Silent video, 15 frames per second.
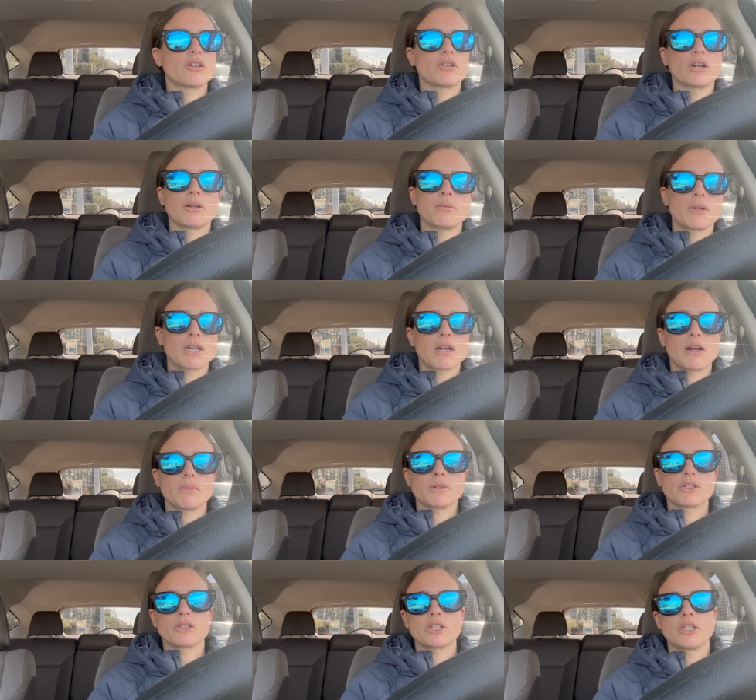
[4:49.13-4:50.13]
or I make
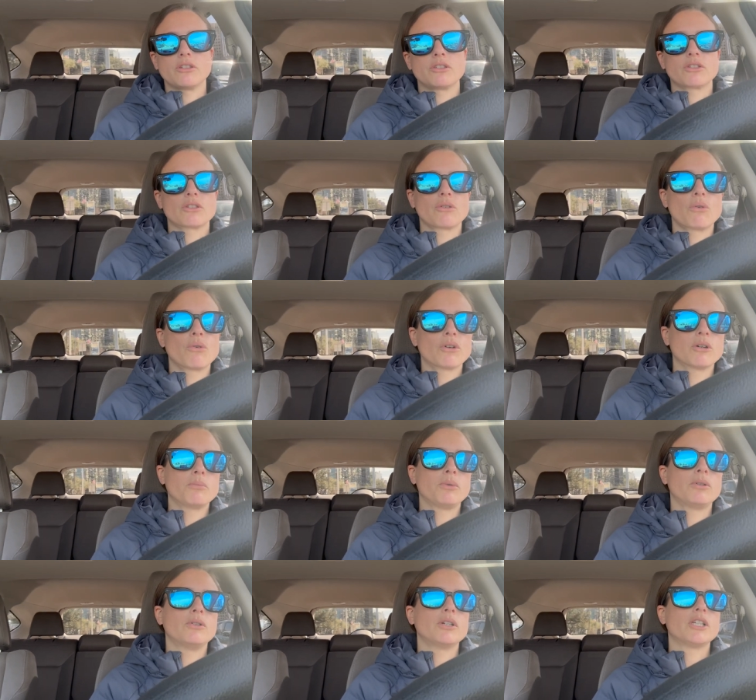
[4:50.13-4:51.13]
comments of shelters are
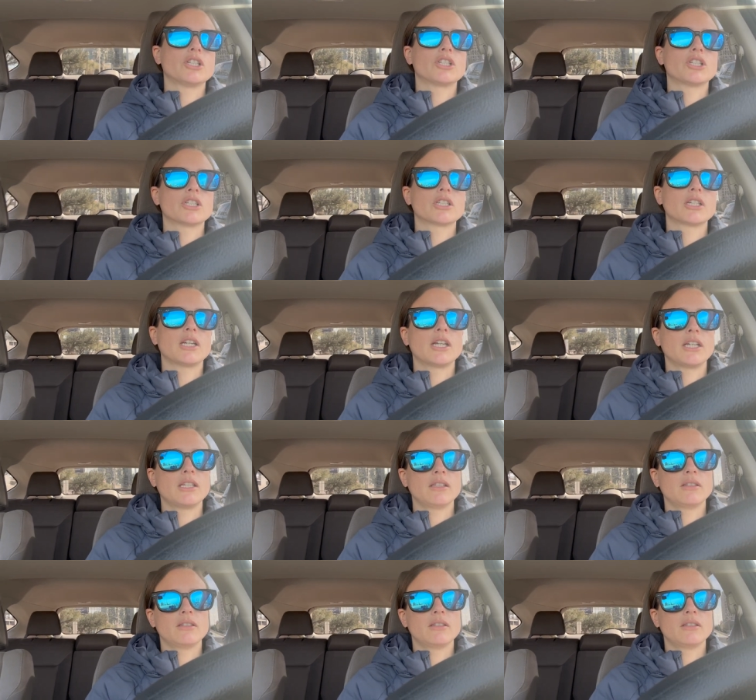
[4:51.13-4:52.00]
horrible. It's just, it,